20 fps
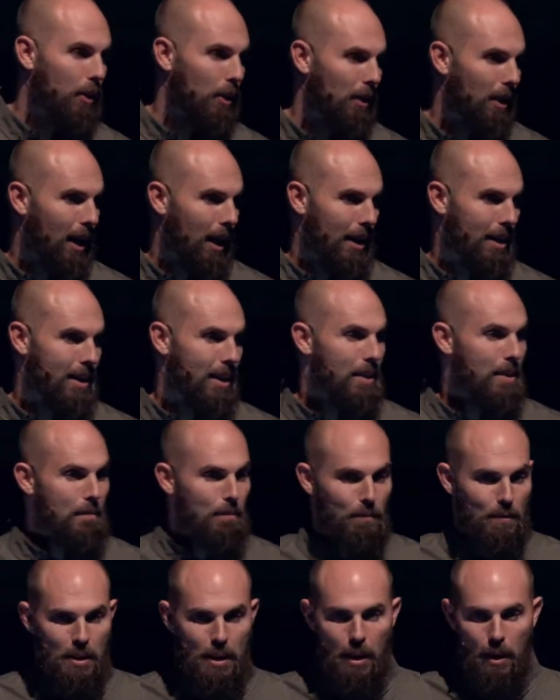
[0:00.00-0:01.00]
you're like,
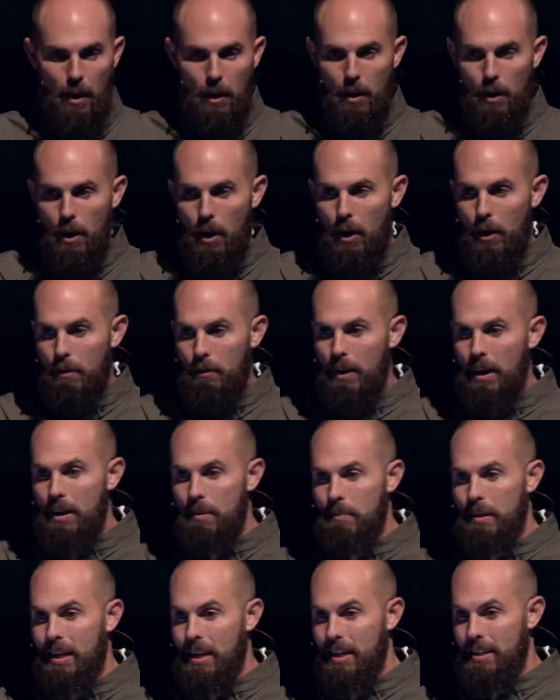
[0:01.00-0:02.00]
our heart
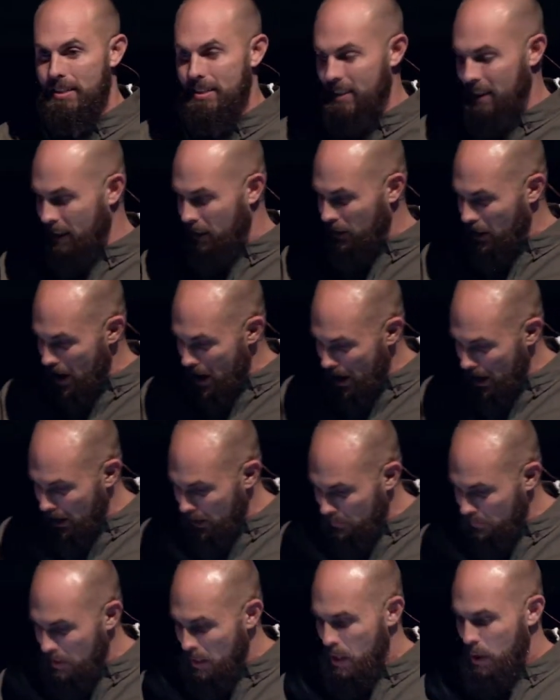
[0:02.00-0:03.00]
rate begins to
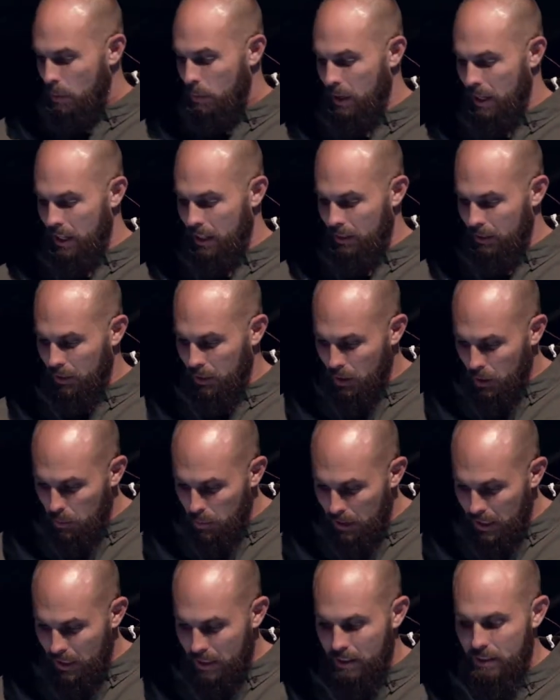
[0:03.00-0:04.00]
climb. We get a little
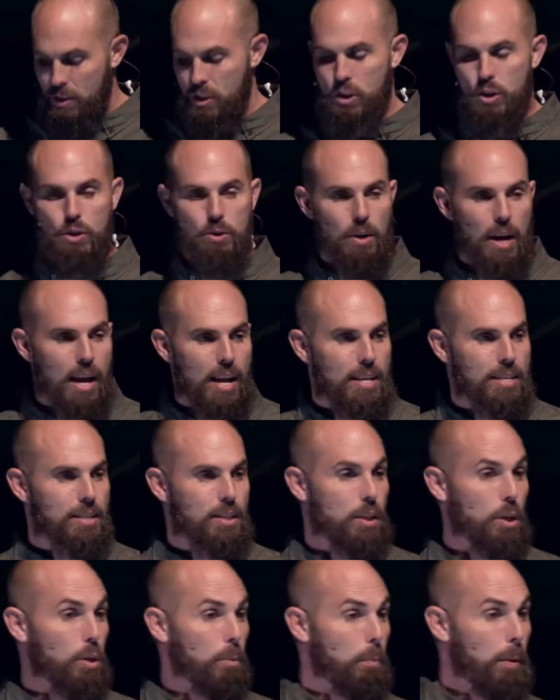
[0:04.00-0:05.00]
bit
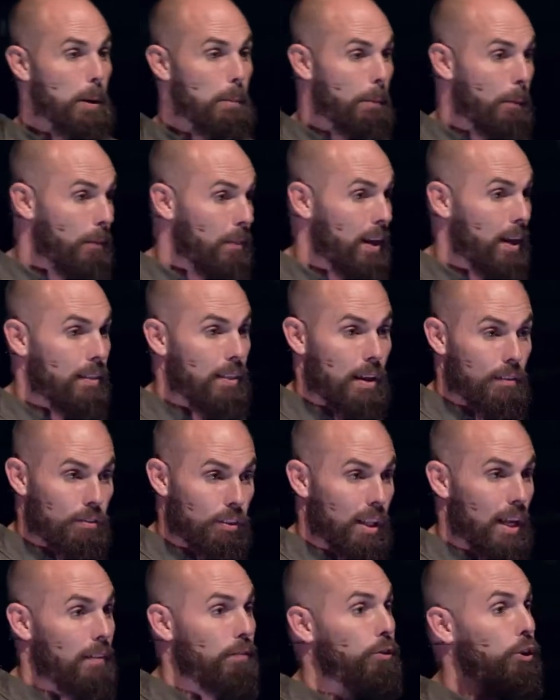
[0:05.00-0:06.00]
stressed. There are people that they've
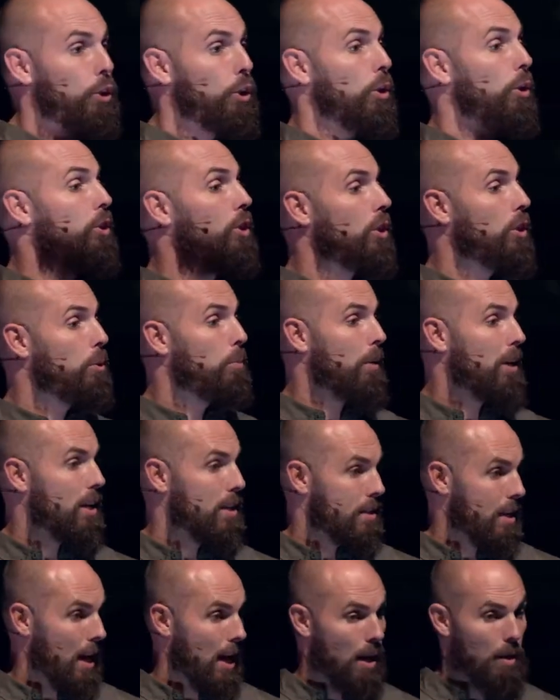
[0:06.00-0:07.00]
left churches
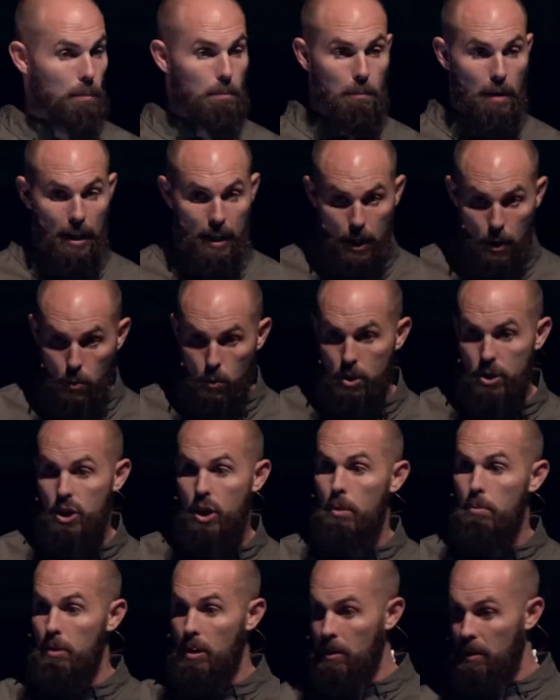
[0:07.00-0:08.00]
because of how money was
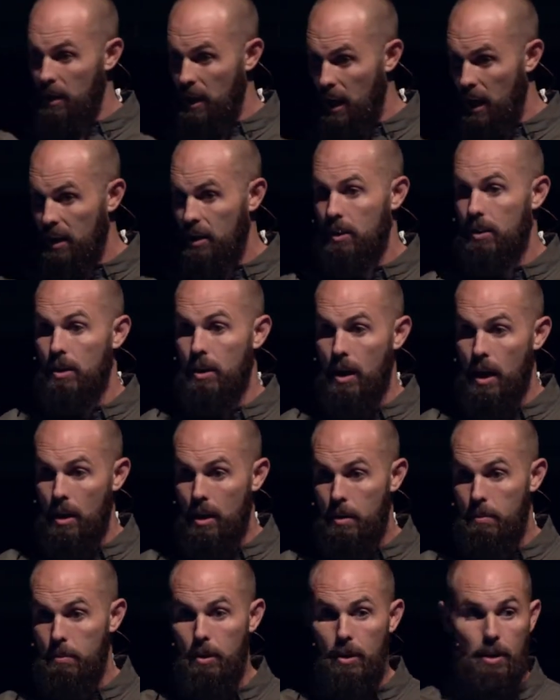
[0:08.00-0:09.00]
communicated or not
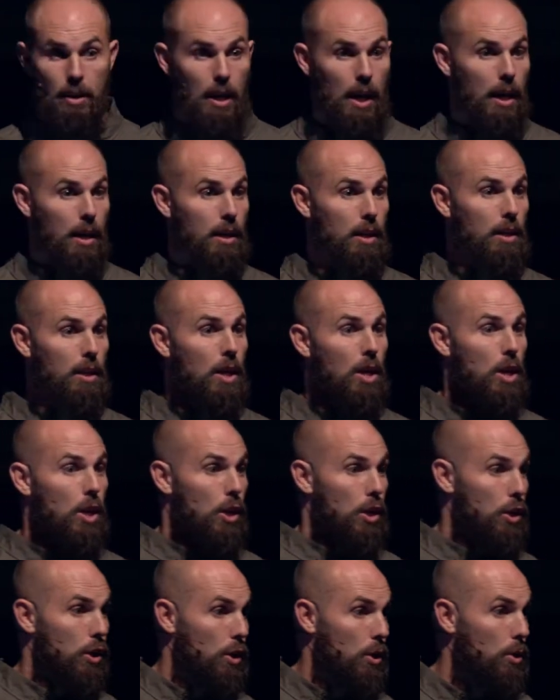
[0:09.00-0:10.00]
communicated,
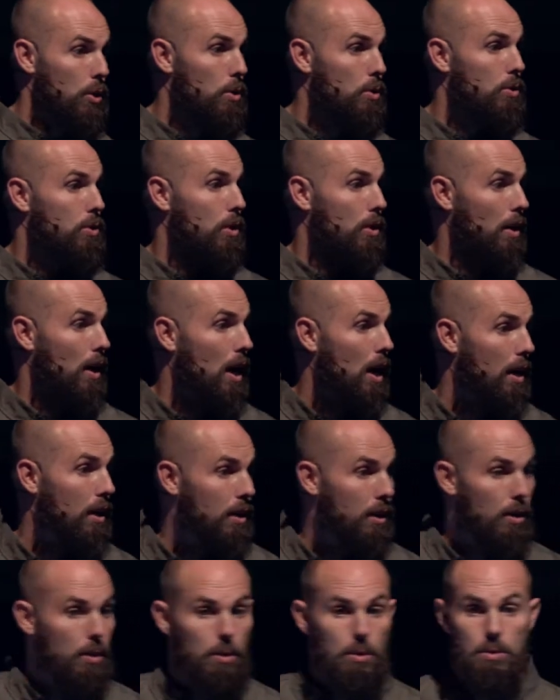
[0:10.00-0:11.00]
used or not
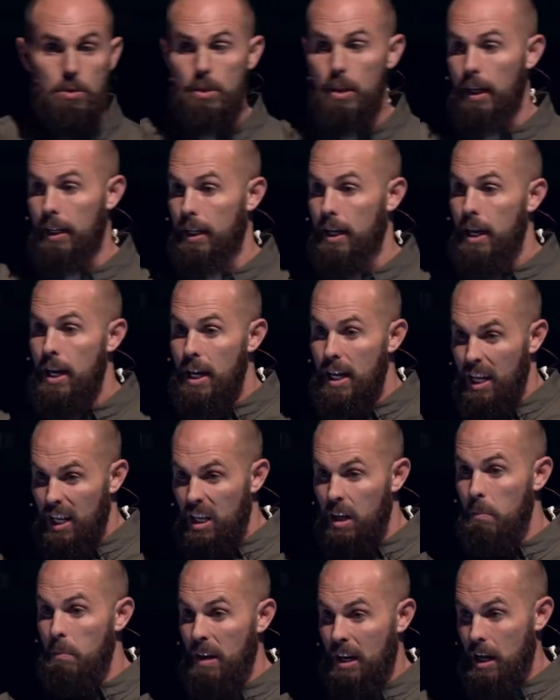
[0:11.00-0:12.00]
used. Like it
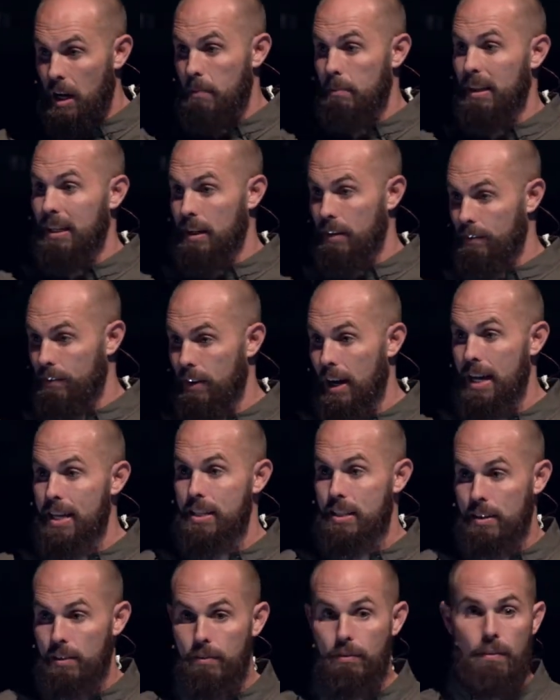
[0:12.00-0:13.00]
can become a
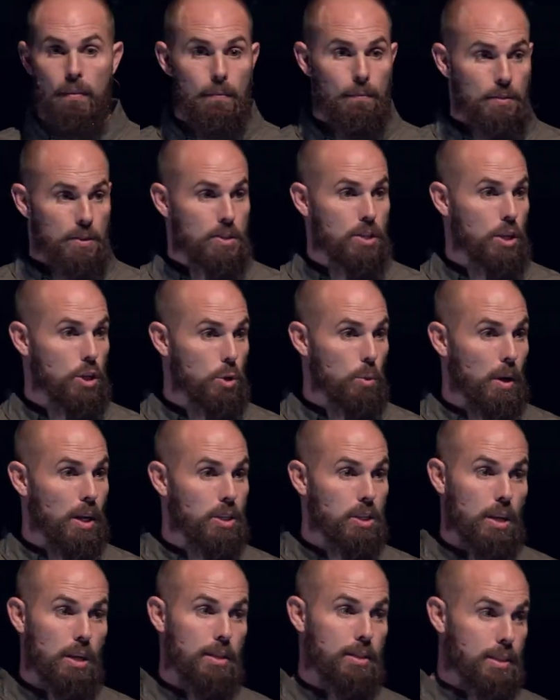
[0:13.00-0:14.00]
divisive
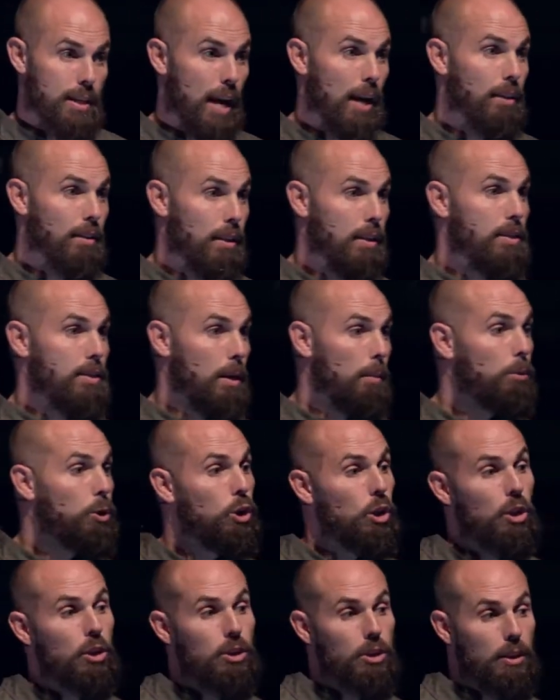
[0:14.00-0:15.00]
situation. And sadly, some
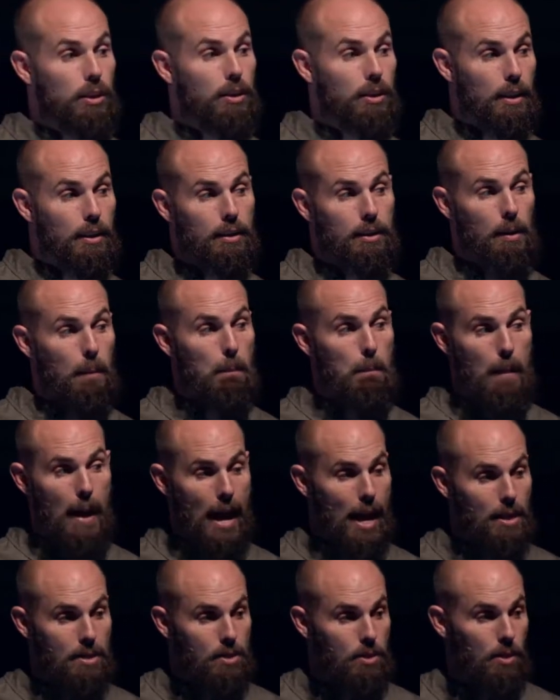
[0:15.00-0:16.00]
churches and some
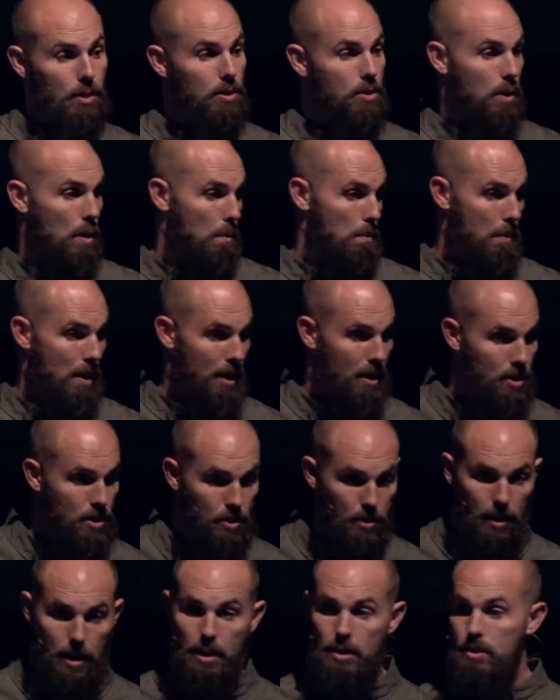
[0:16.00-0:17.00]
pastors or
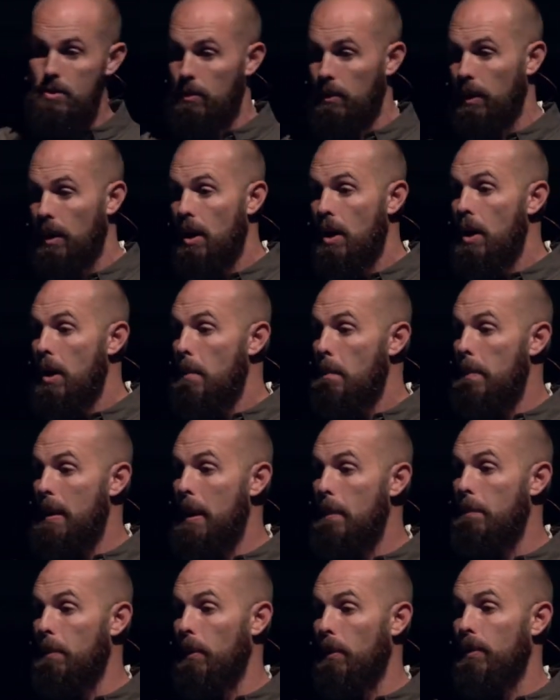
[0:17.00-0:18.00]
ministries or
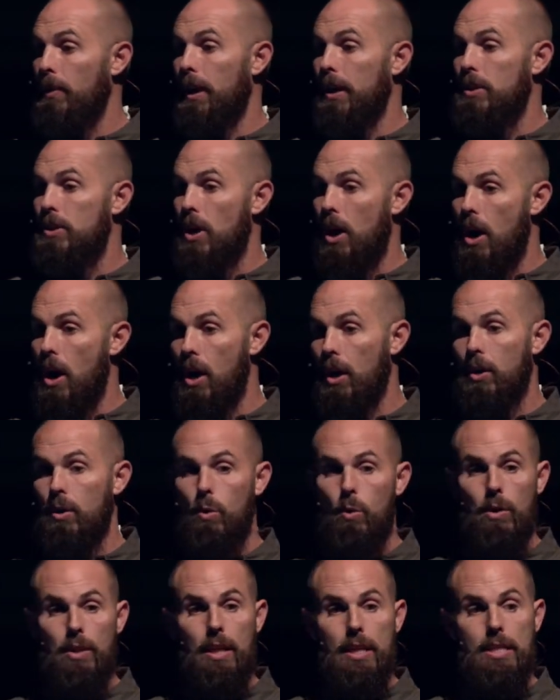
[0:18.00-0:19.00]
people, they talk
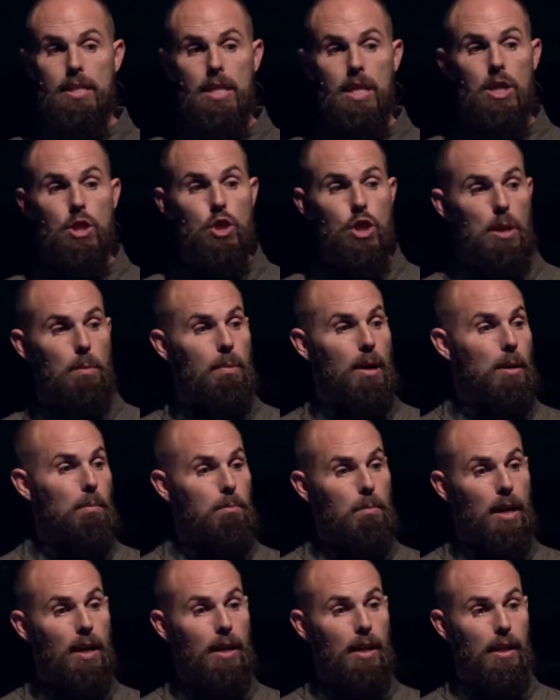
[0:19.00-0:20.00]
or they teach about
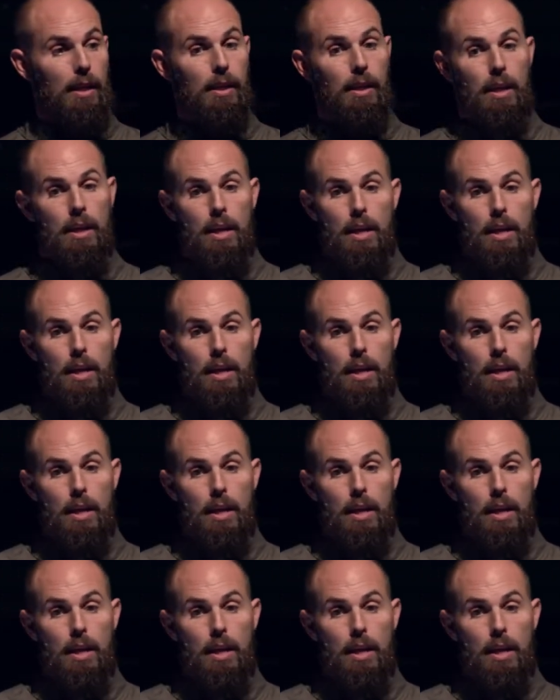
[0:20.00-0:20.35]
money